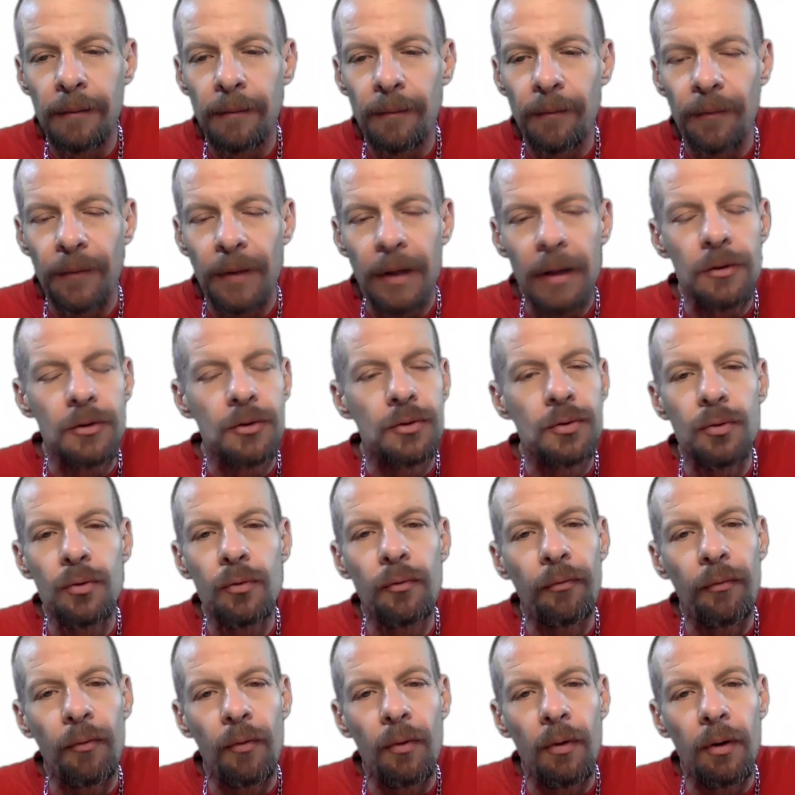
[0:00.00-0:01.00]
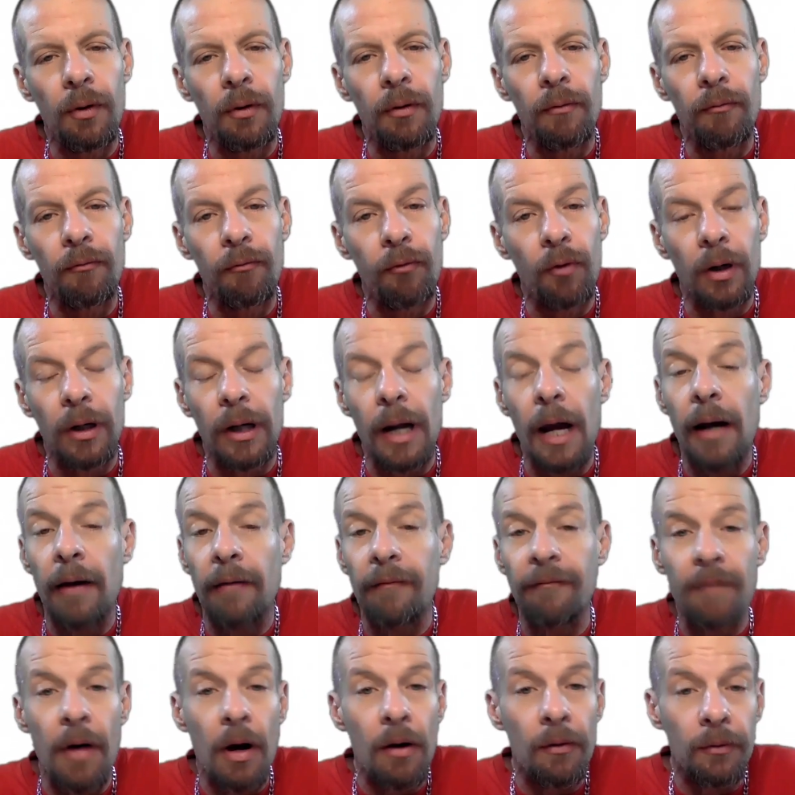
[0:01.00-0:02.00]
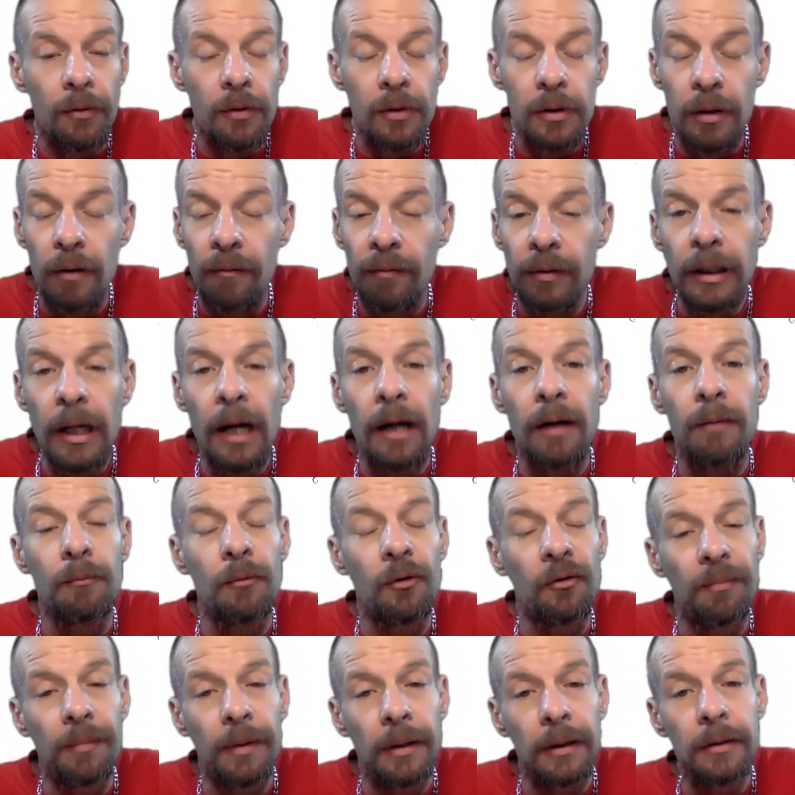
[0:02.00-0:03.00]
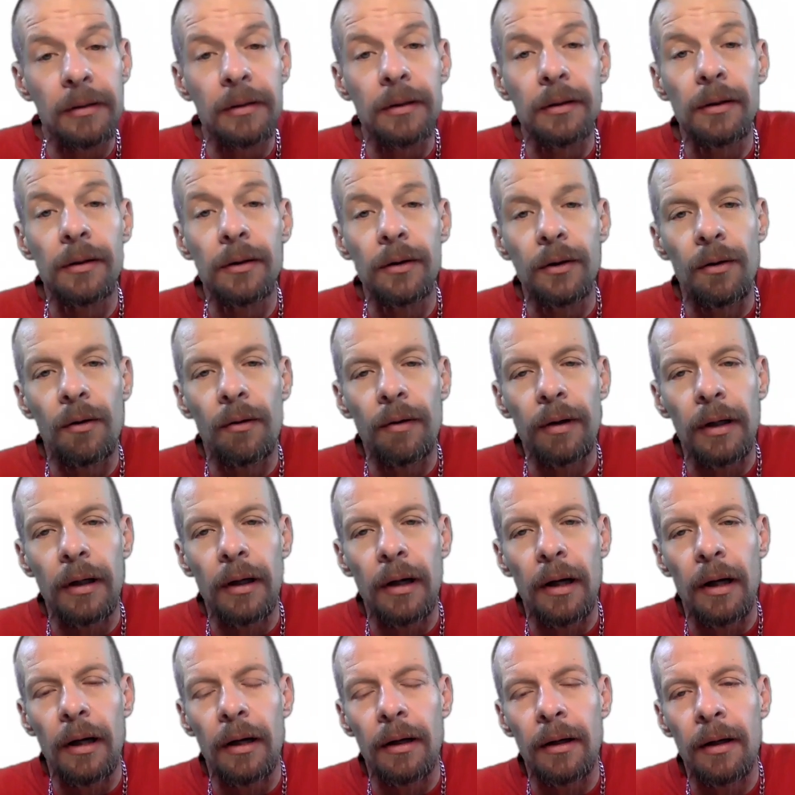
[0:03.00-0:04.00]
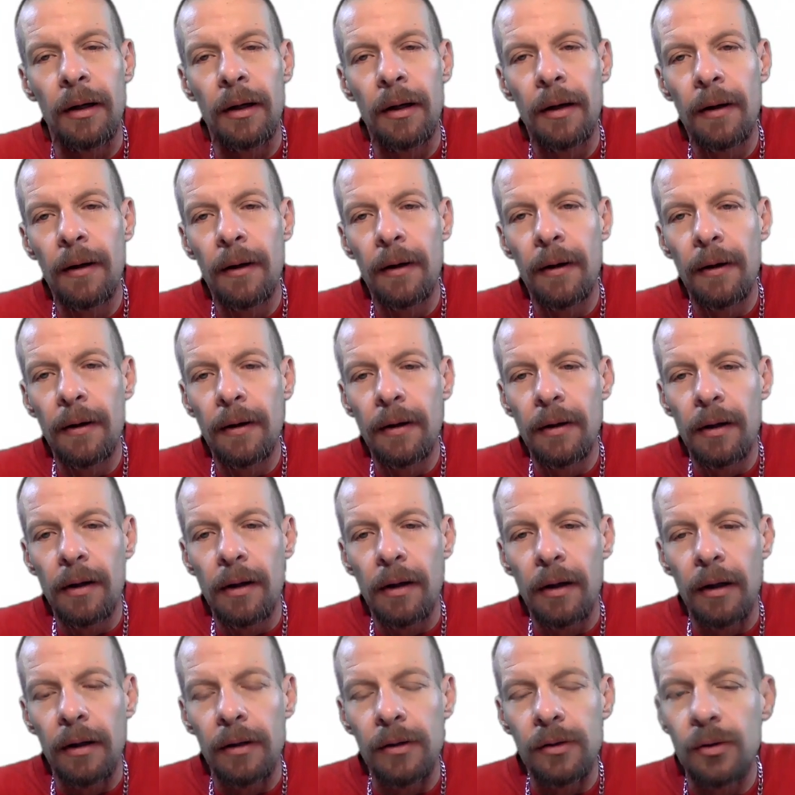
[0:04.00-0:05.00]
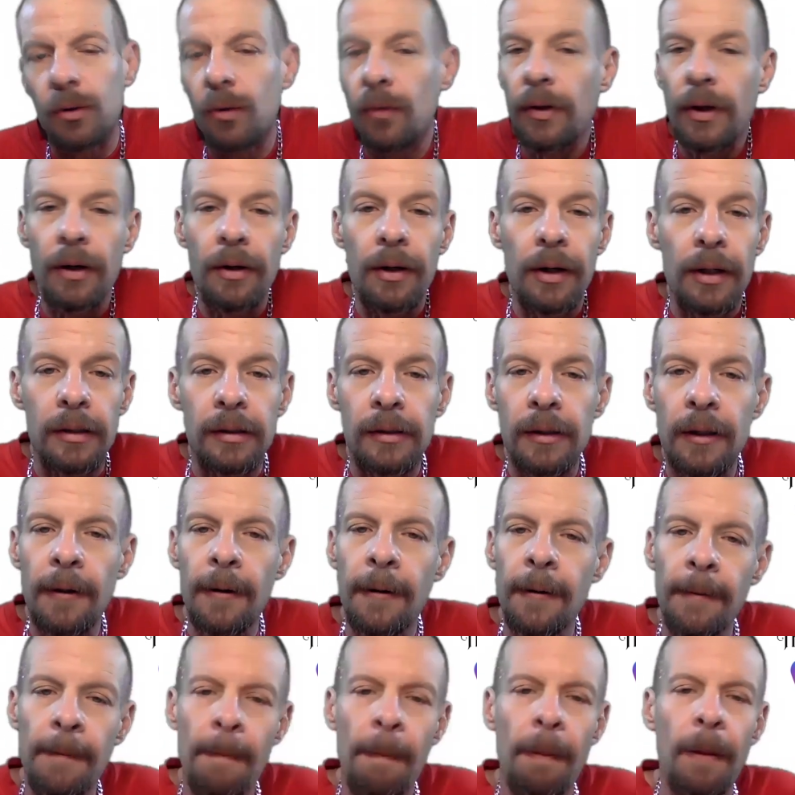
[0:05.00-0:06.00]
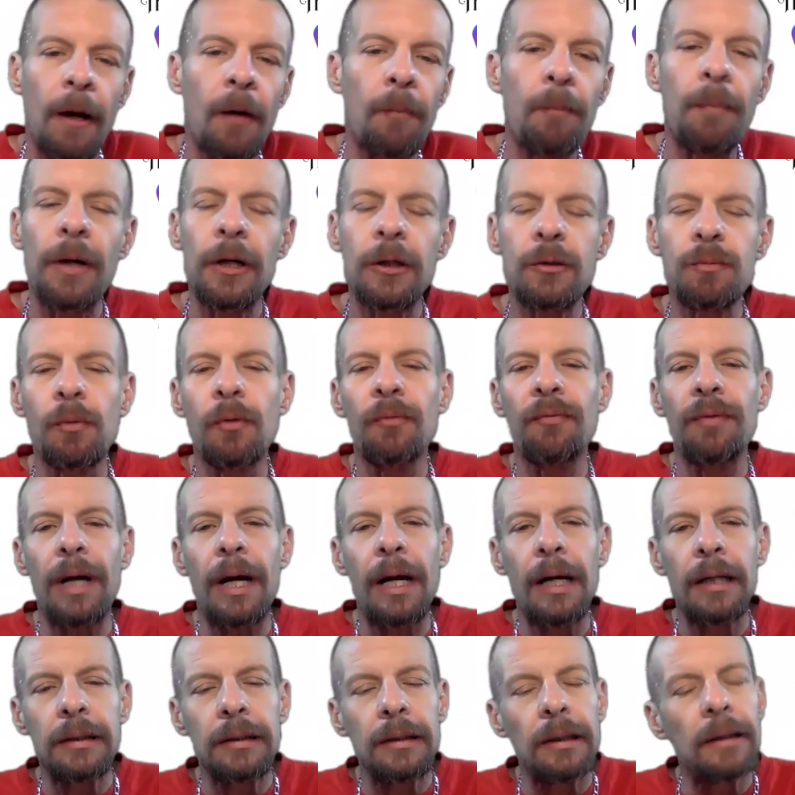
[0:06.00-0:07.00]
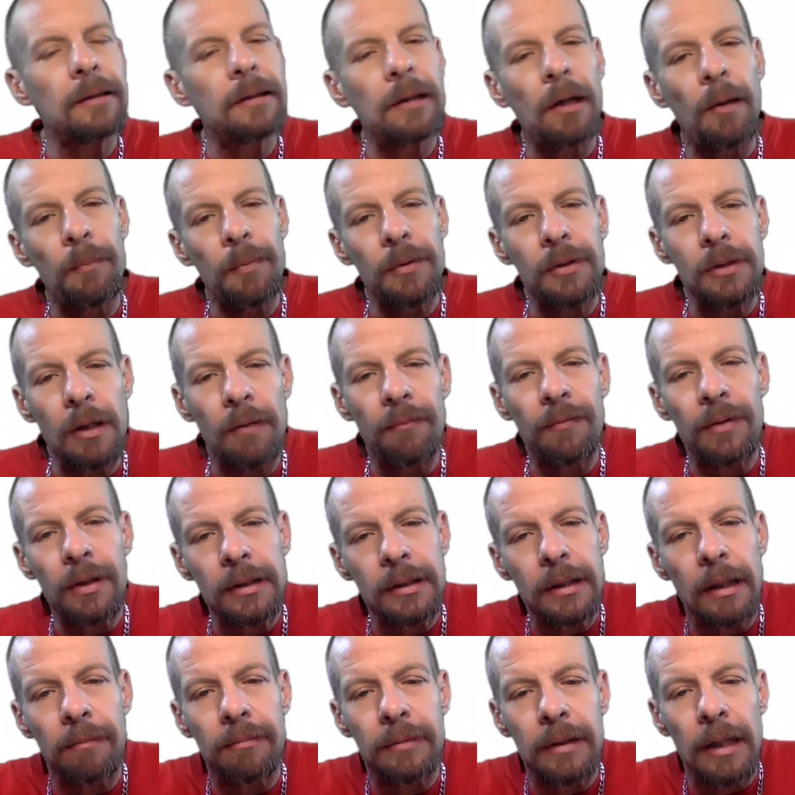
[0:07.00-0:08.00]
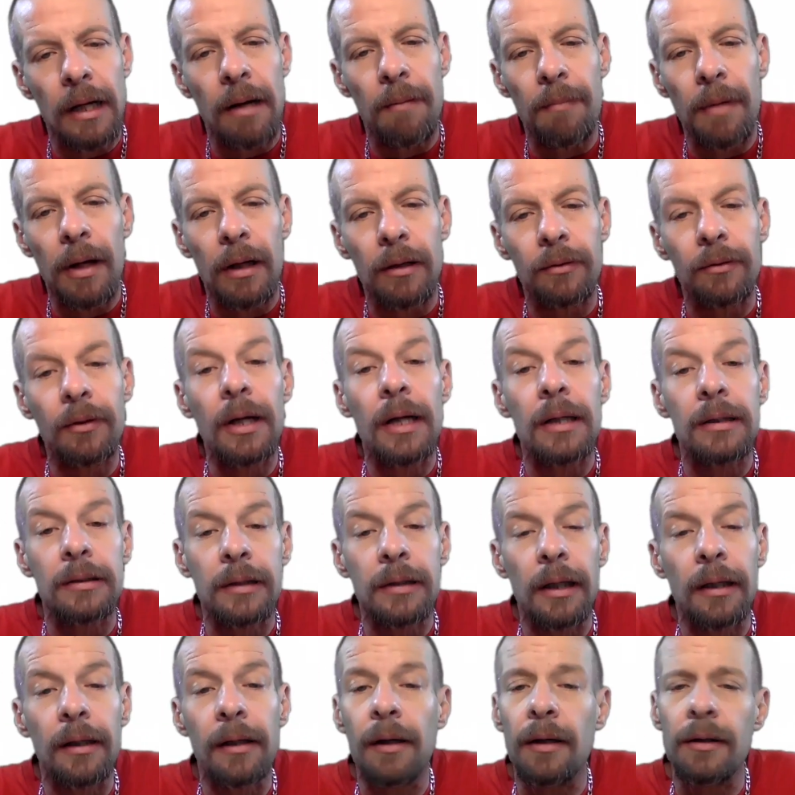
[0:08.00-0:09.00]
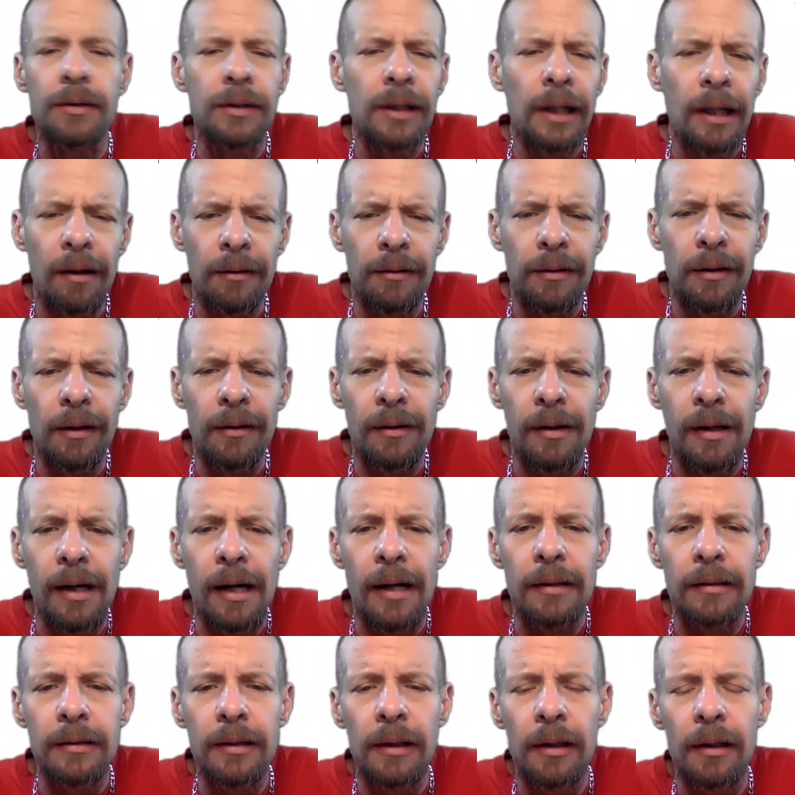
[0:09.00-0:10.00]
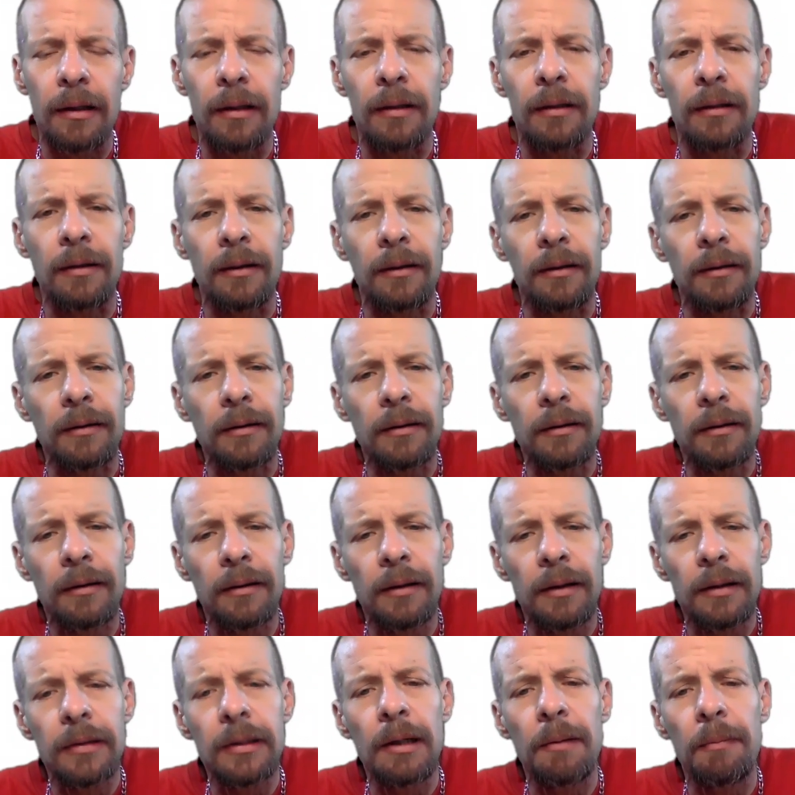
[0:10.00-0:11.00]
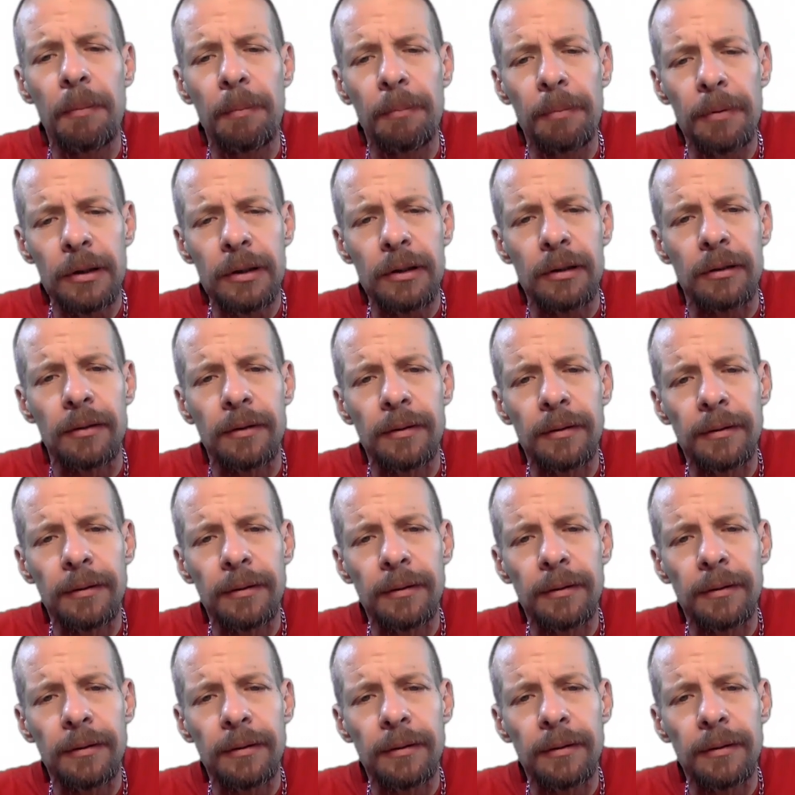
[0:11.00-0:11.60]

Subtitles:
That's true for a lot of founders of a lot of movements, you know? And so there it is. Help others move in excellence. Help yourself at the same time, man. You guys take care. Check out the other content, and let's keep it pushing.